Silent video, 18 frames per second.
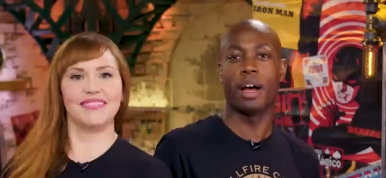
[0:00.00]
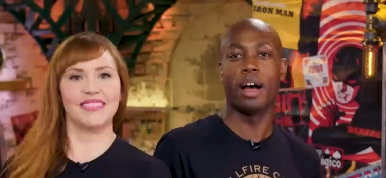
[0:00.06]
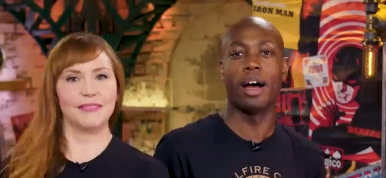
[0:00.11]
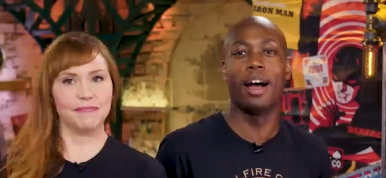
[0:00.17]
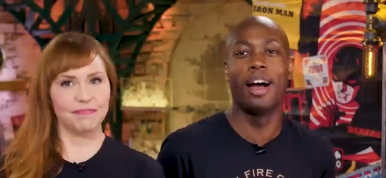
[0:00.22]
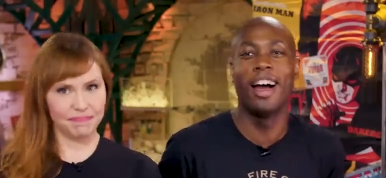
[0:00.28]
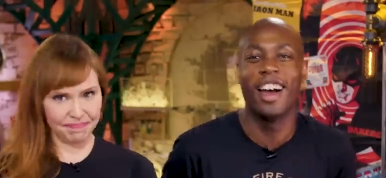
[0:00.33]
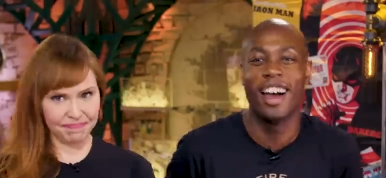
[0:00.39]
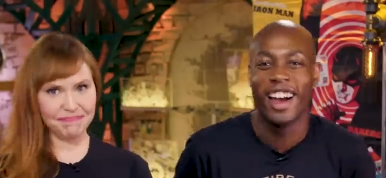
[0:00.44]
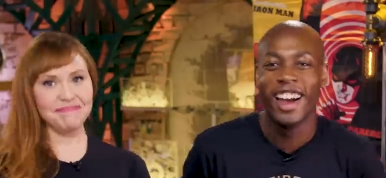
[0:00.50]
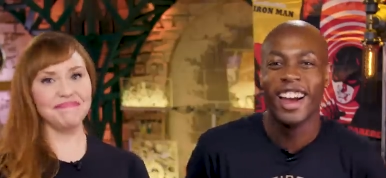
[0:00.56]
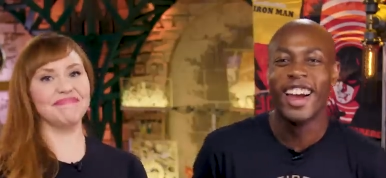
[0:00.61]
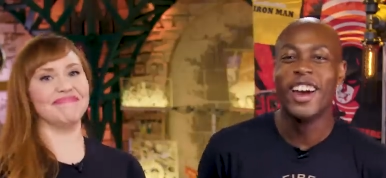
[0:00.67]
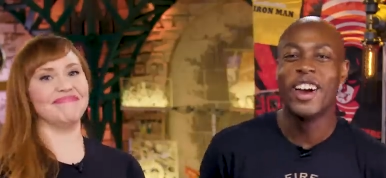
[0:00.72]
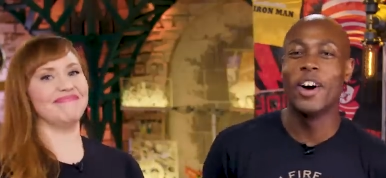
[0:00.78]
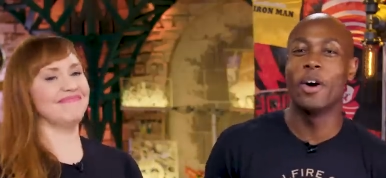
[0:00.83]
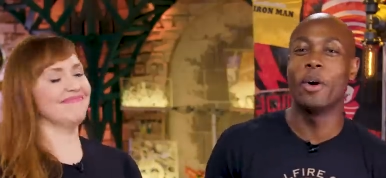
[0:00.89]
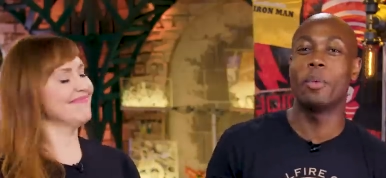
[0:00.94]
Speaker 1: Uh, mm-hmm.
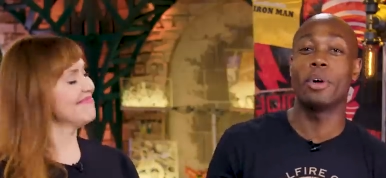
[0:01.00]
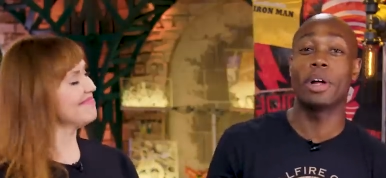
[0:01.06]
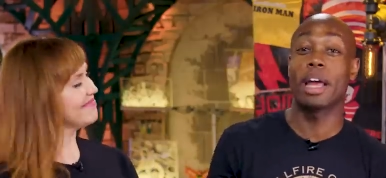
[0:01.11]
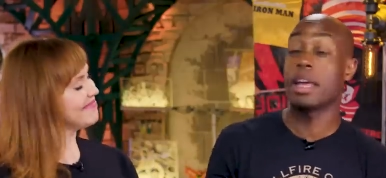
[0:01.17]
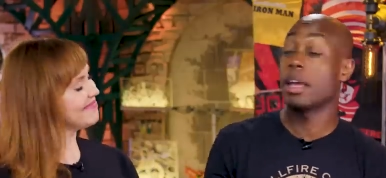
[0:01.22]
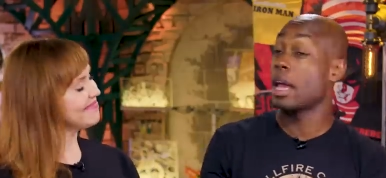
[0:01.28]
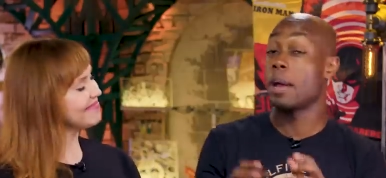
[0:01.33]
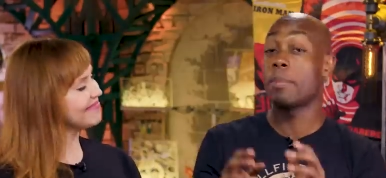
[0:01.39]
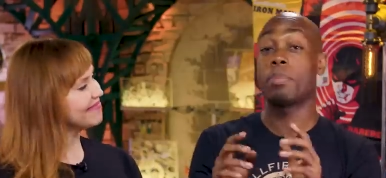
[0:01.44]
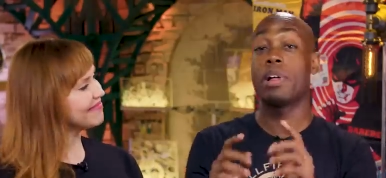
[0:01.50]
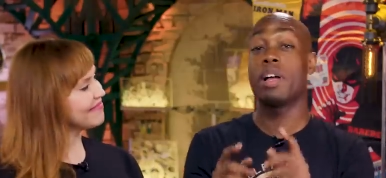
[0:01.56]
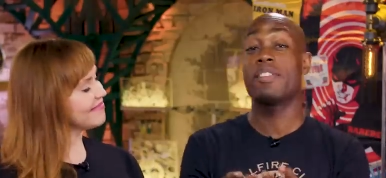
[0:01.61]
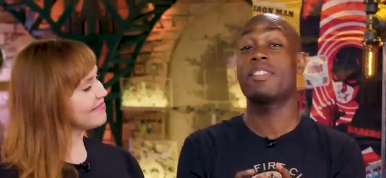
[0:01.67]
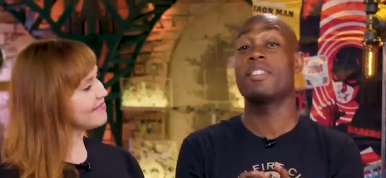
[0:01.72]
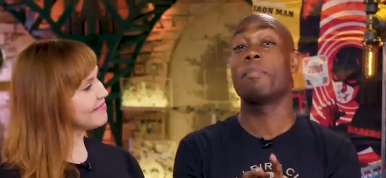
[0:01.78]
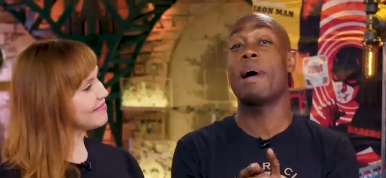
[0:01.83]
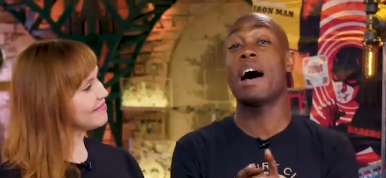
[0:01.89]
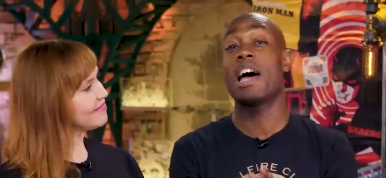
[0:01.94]
Oh, well, hey, and
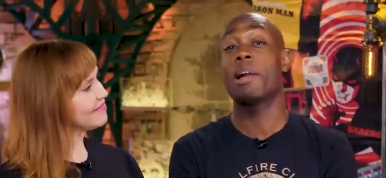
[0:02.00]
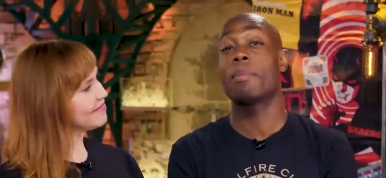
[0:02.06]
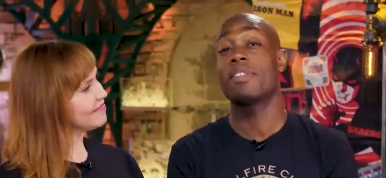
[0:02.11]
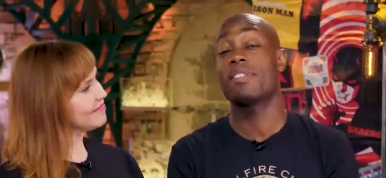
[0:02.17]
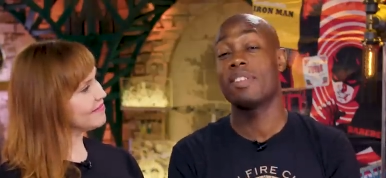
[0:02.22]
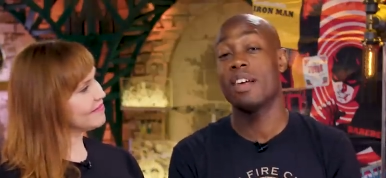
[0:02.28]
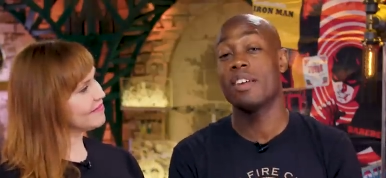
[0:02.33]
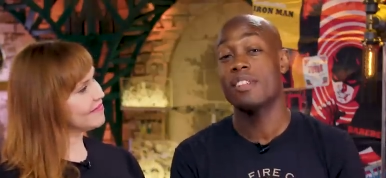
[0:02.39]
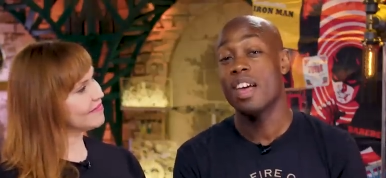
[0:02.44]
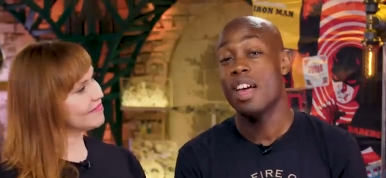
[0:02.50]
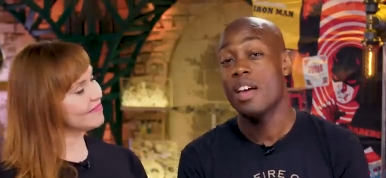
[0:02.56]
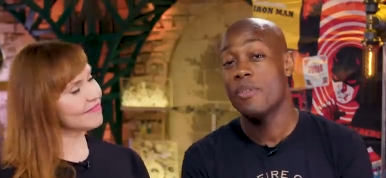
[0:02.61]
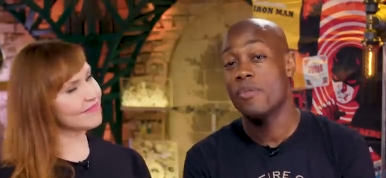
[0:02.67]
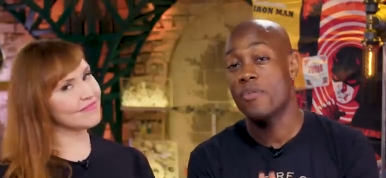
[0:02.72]
plus at the bottom it says,